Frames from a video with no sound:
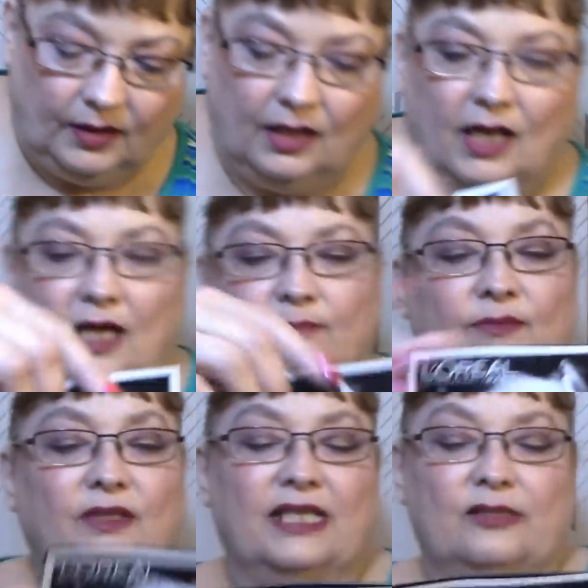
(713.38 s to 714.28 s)
Uh,
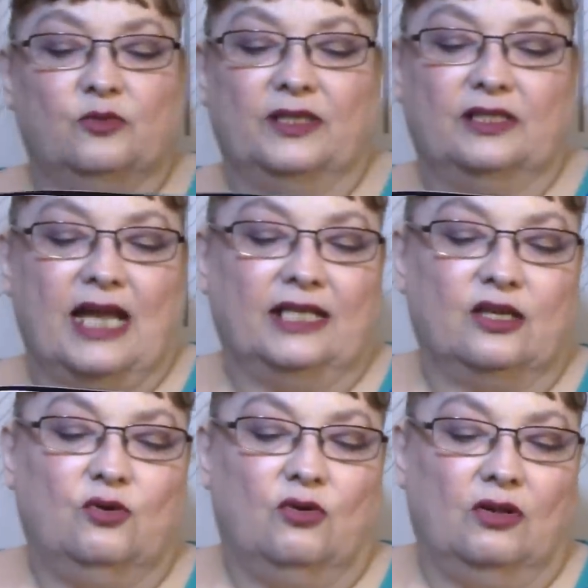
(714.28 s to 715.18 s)
this one's kind of
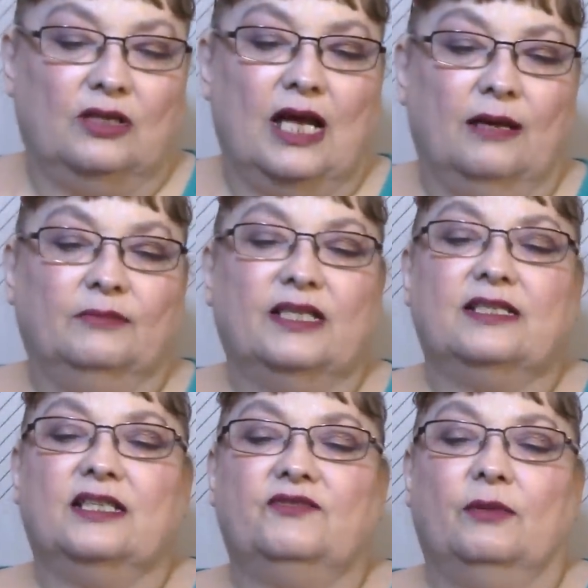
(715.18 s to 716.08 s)
cool. Um, this
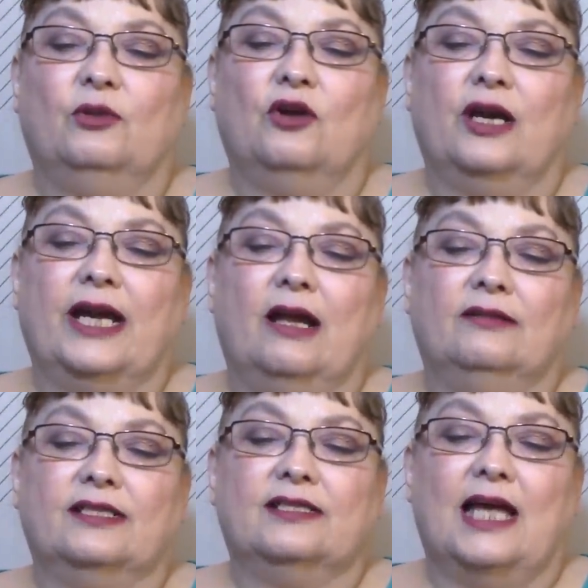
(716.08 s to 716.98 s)
is from L'Oreal,
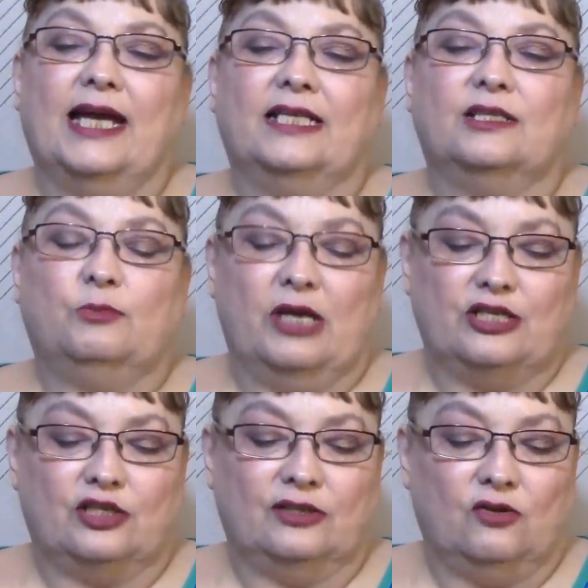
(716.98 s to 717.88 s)
the Science
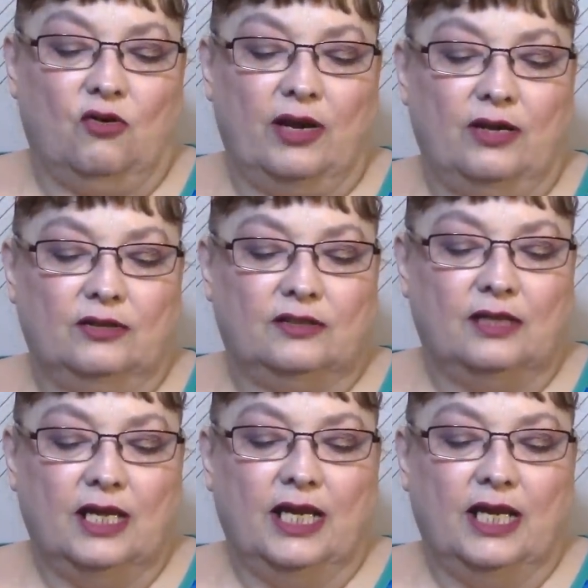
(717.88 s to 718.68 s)
Precious Oils.